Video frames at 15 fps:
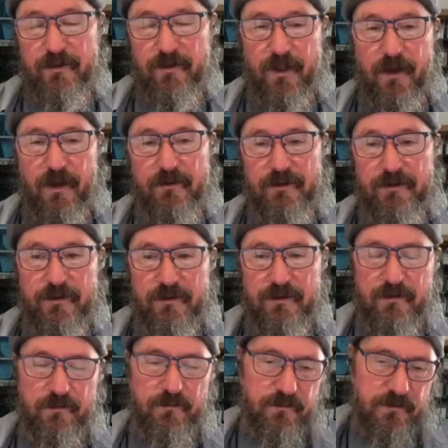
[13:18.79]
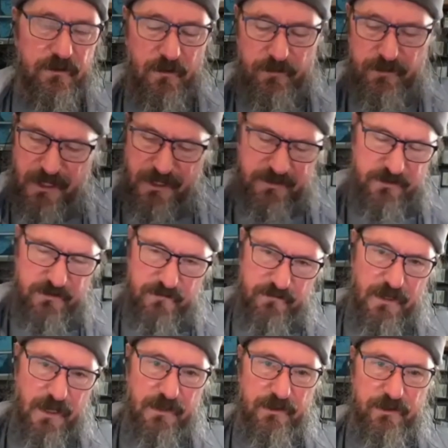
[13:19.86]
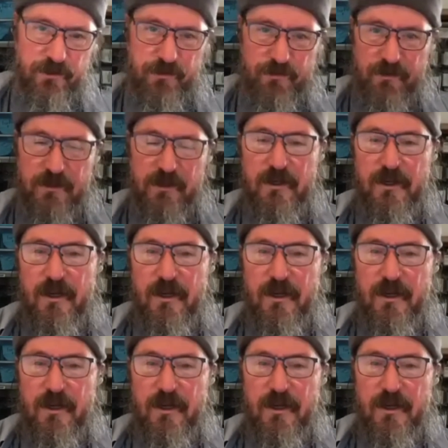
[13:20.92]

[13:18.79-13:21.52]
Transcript: So that was but that's not unusual.